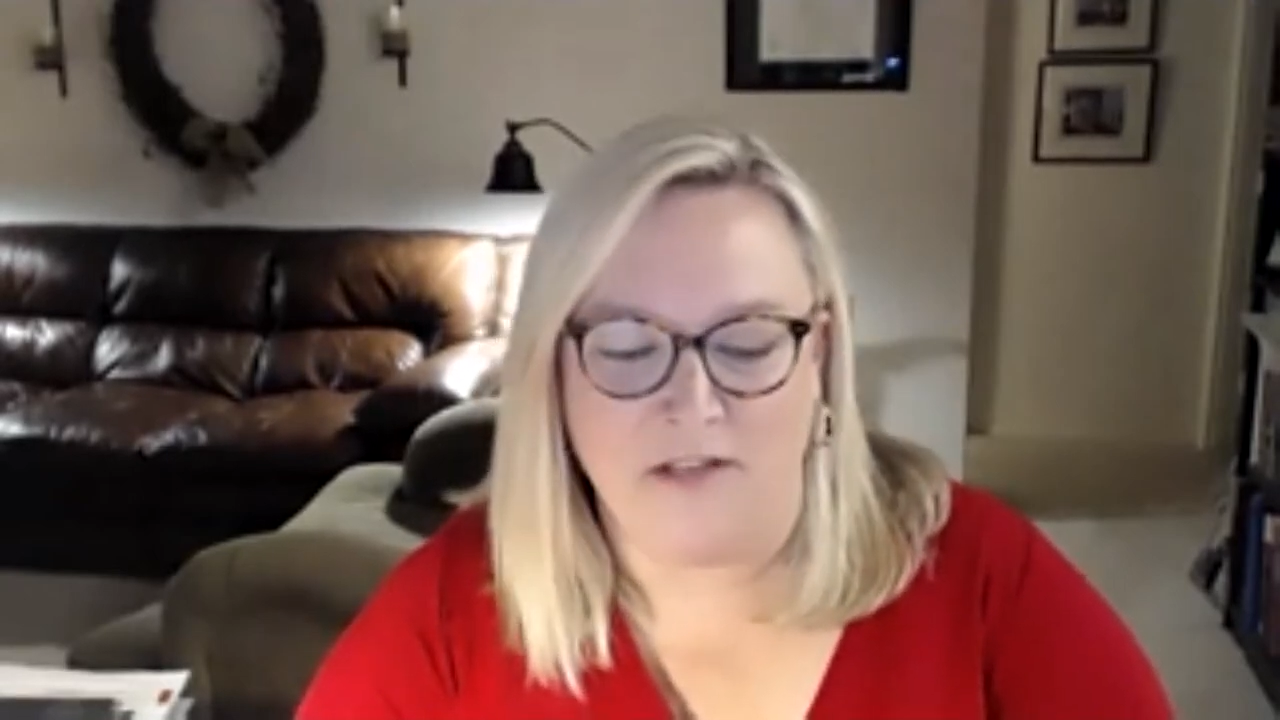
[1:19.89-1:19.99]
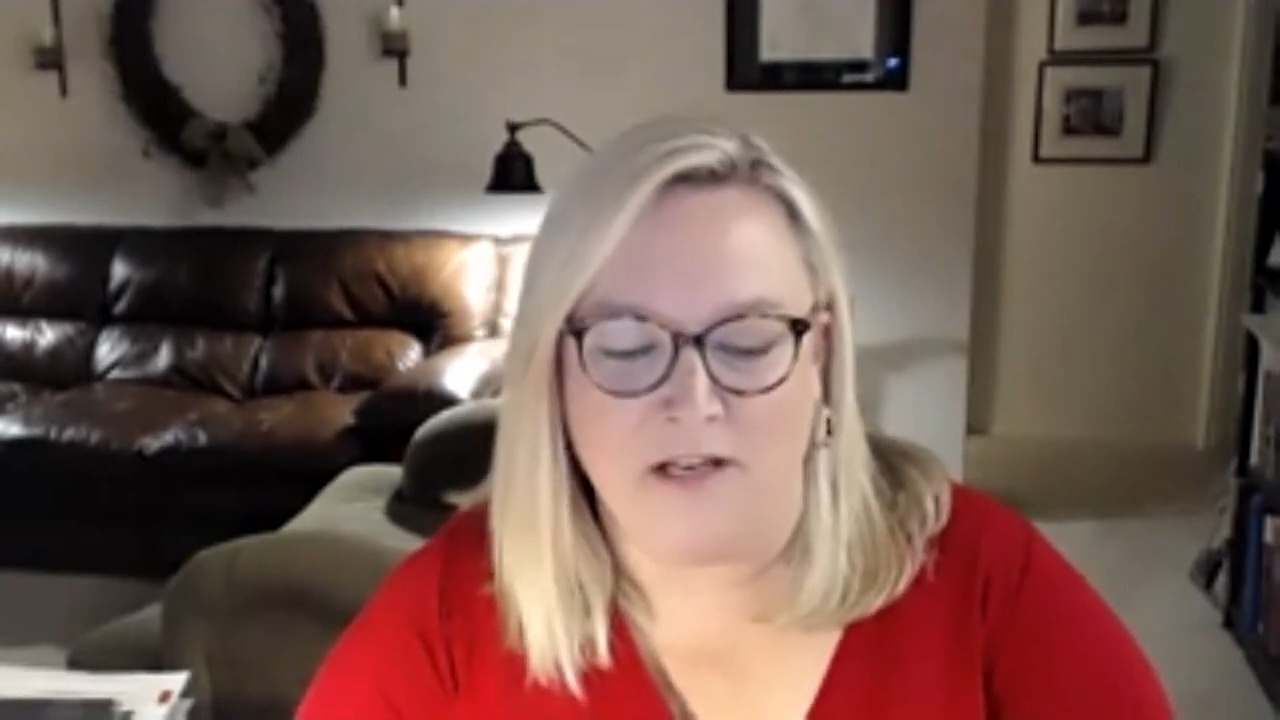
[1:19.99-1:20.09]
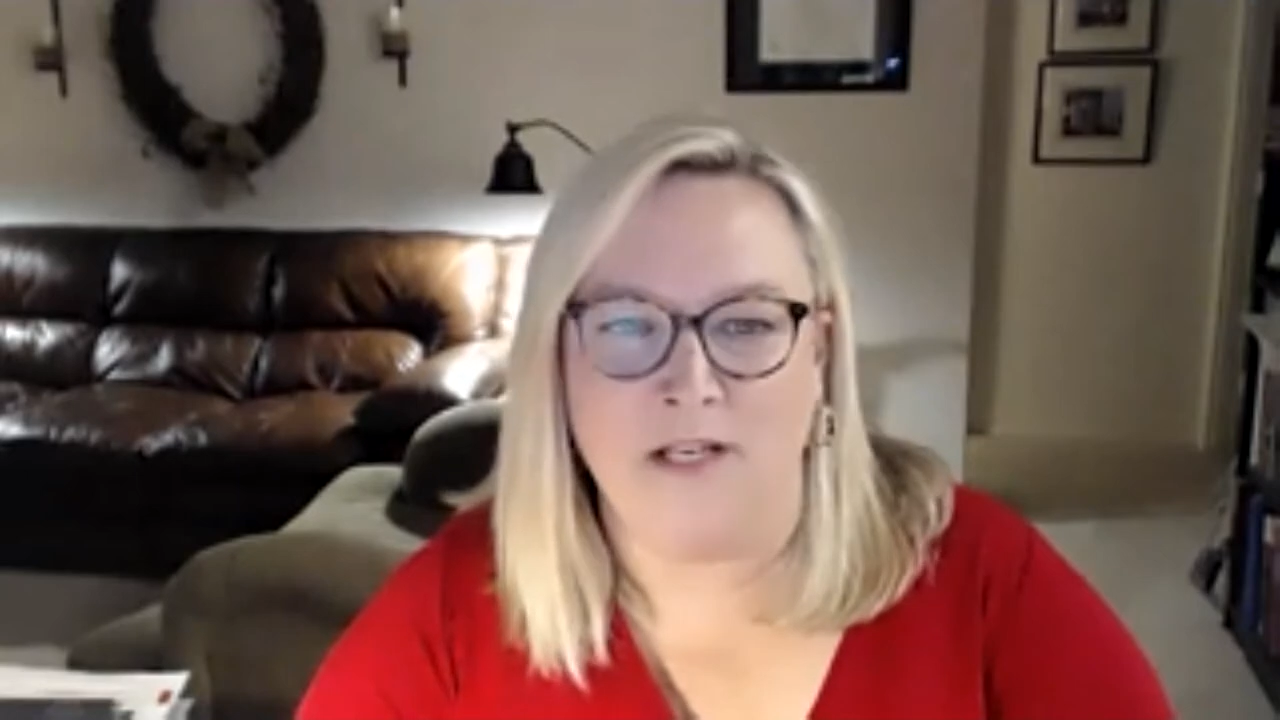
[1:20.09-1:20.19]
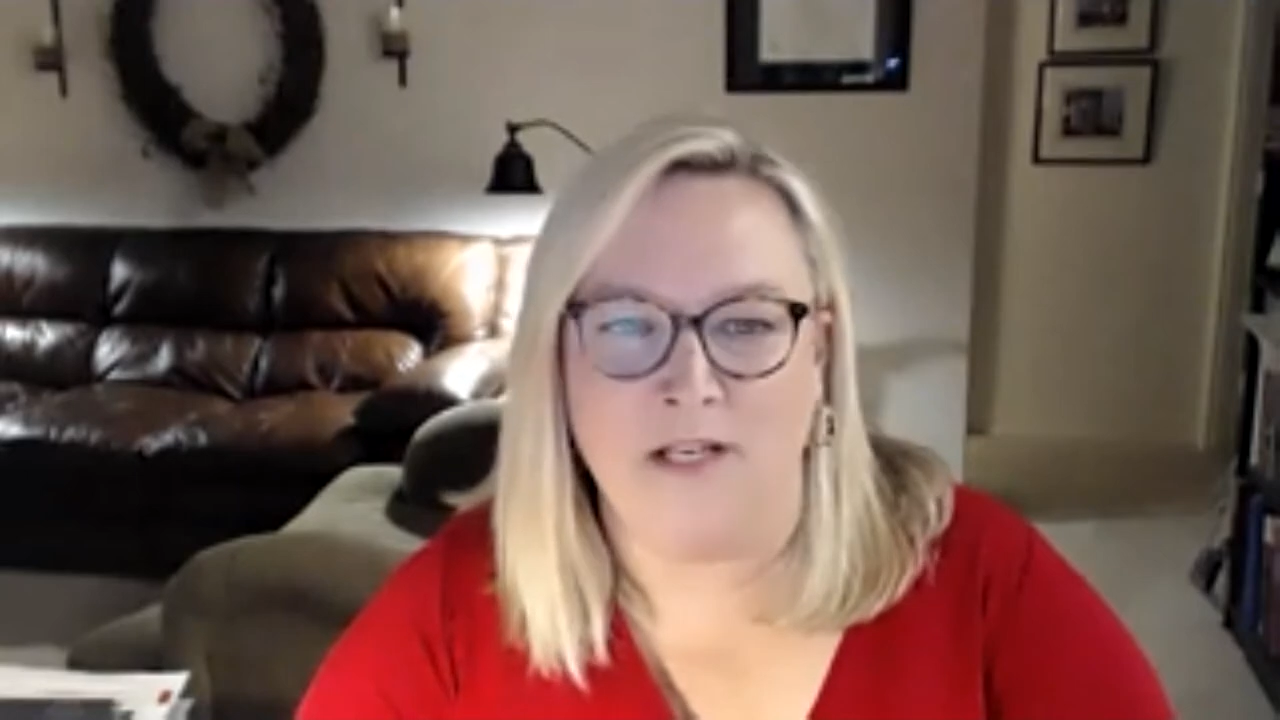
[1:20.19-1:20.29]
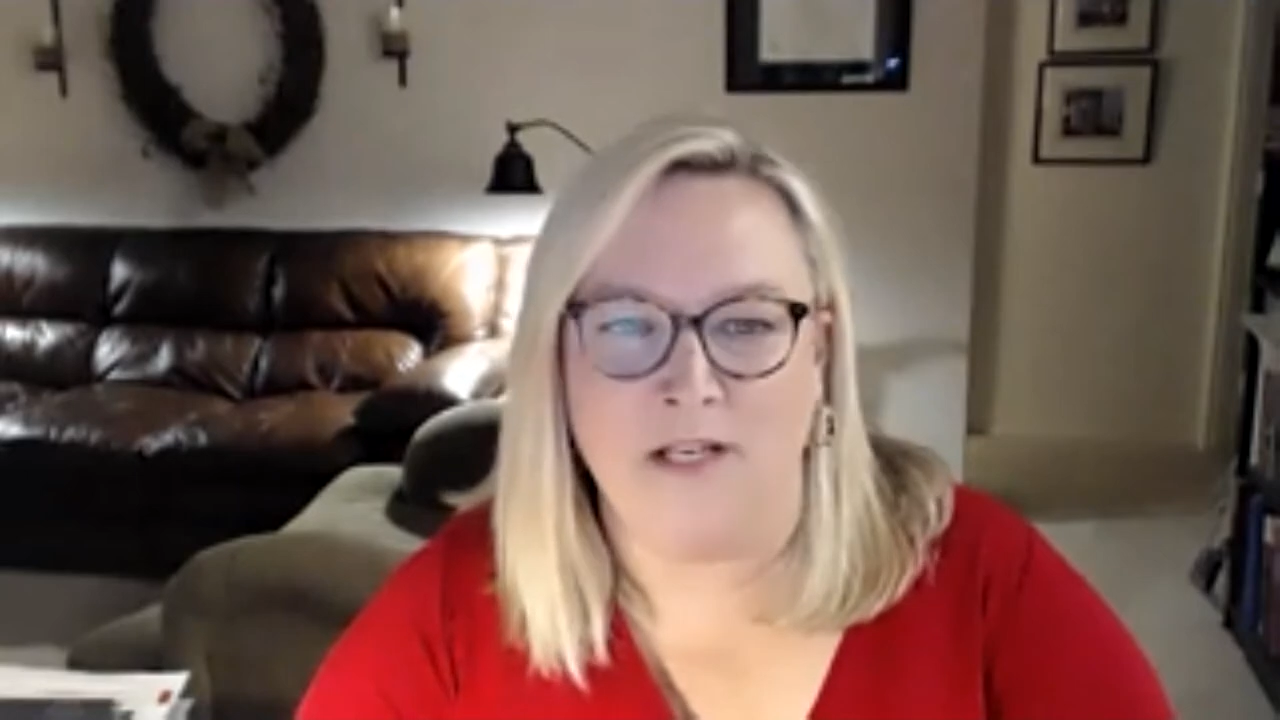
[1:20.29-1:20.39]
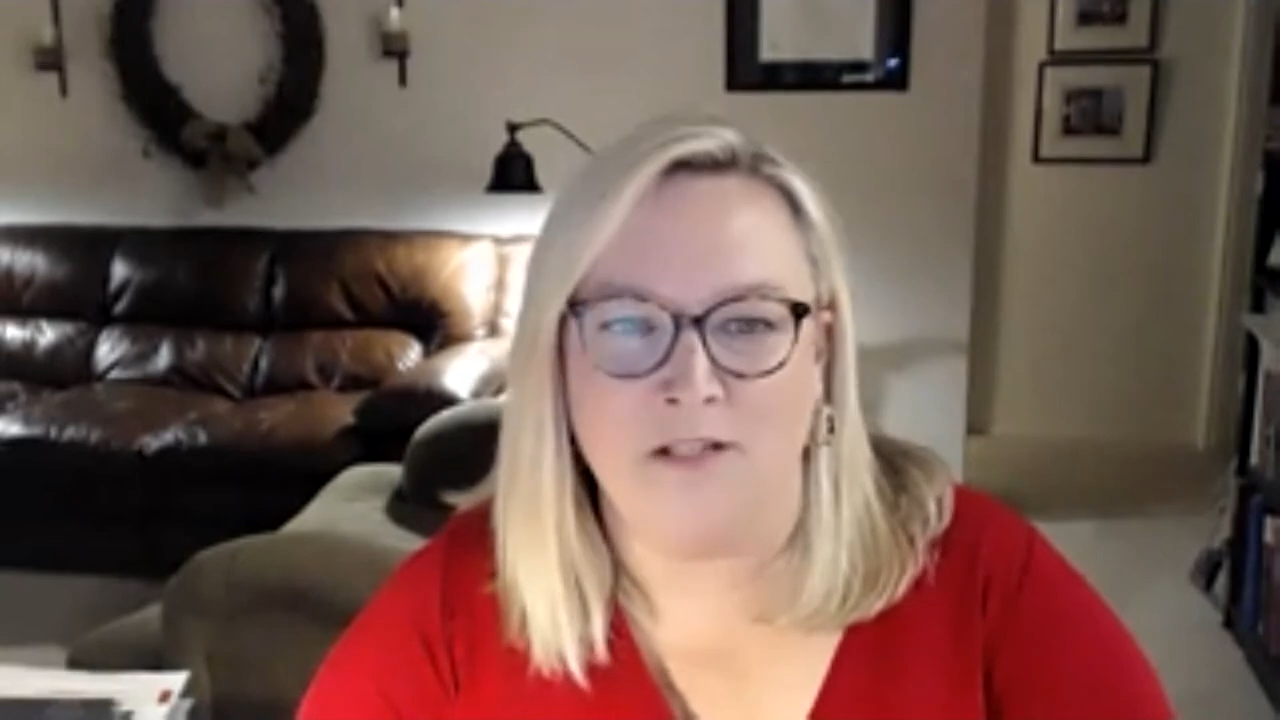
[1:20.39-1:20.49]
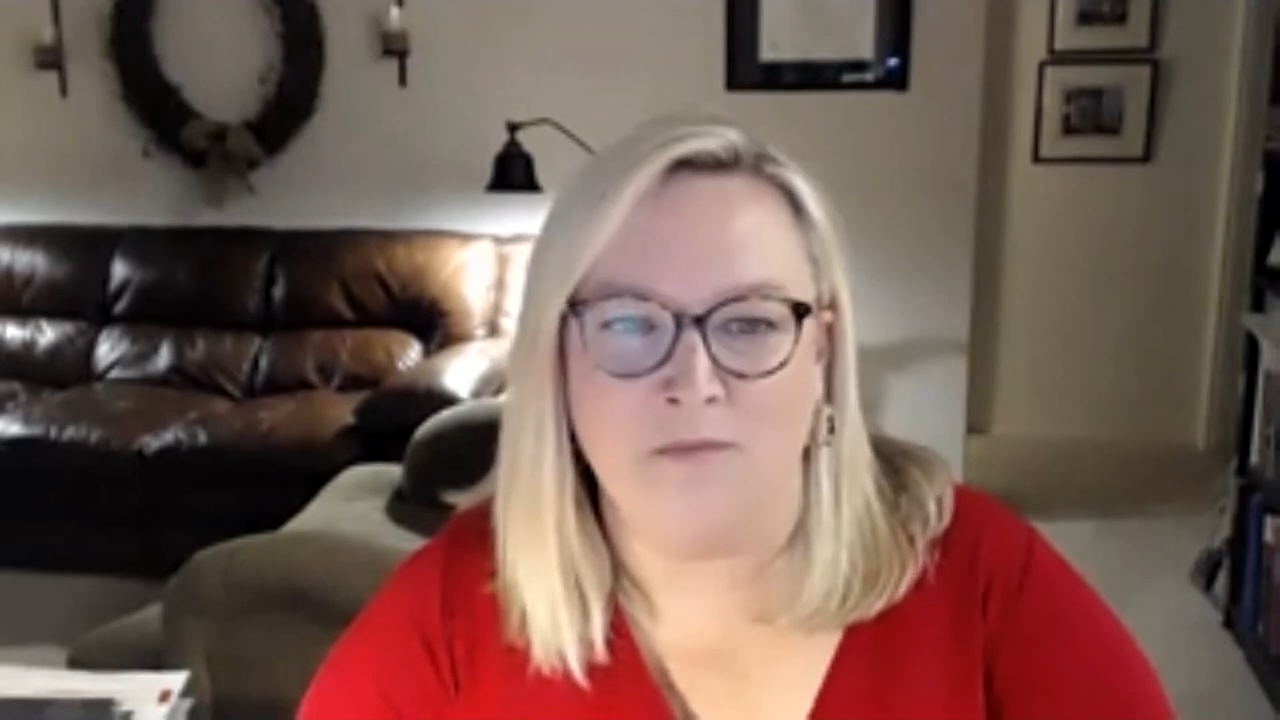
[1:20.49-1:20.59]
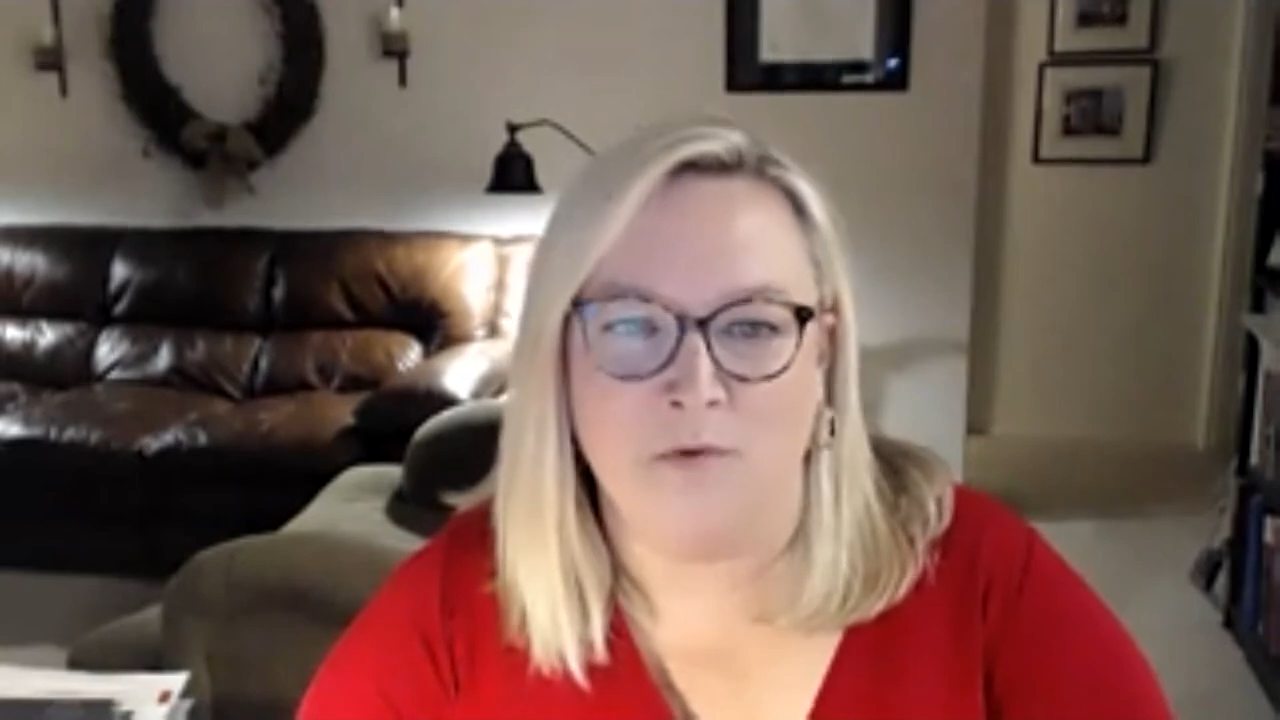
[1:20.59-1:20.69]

It serves on the